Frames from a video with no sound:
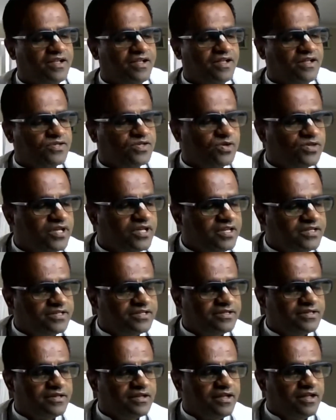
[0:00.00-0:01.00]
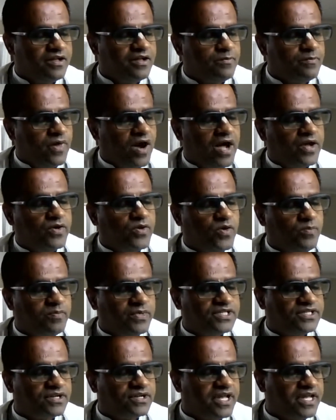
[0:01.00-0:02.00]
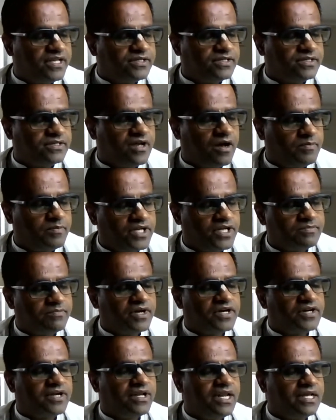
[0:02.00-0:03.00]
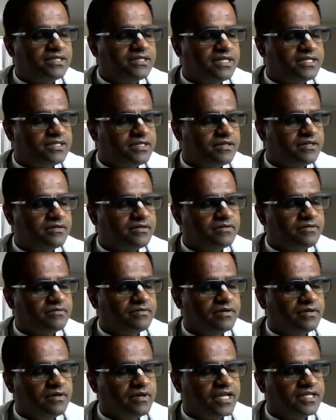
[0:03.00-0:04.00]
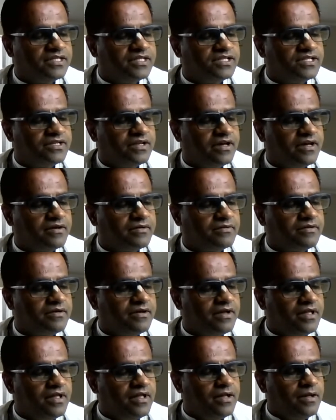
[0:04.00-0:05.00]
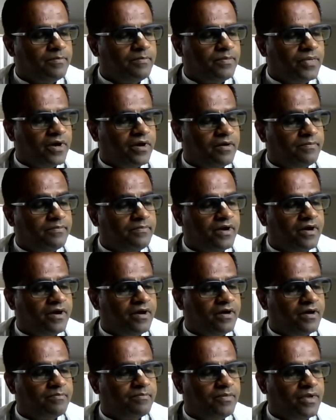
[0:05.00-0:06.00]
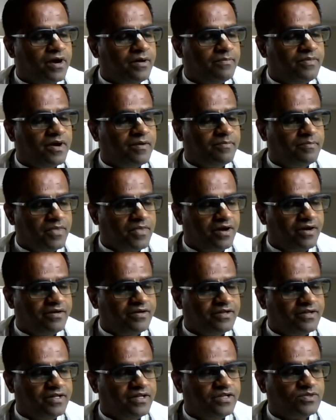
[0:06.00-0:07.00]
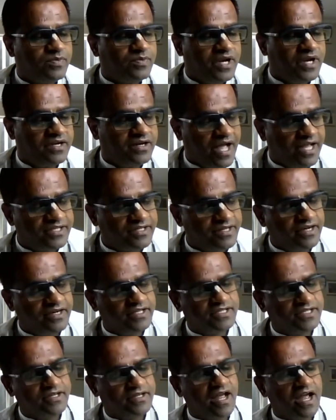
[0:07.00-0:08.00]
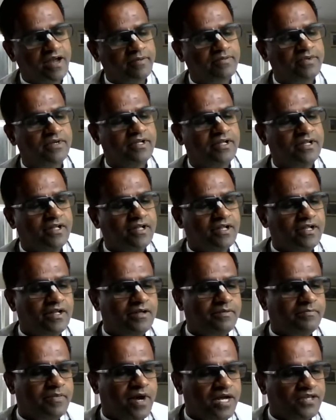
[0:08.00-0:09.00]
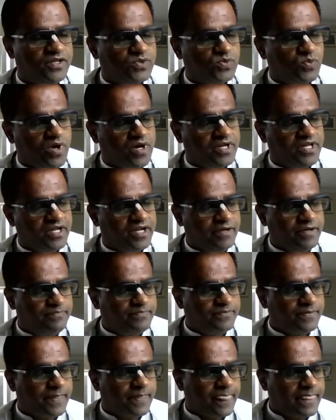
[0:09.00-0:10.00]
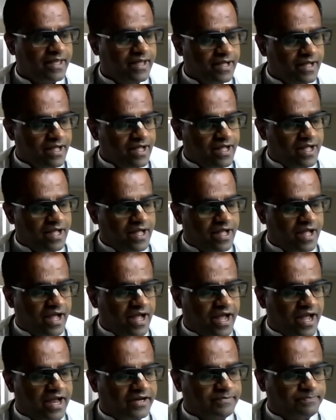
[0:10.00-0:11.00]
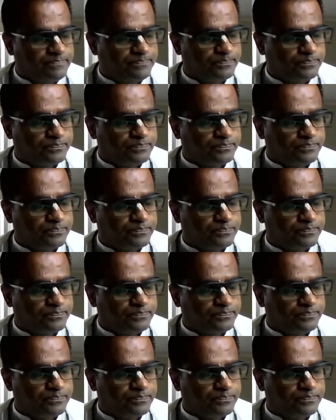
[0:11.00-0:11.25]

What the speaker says: So these five miseries of this material existence, pa, pa, ba, ba, ma, is very nicely described by this word here. And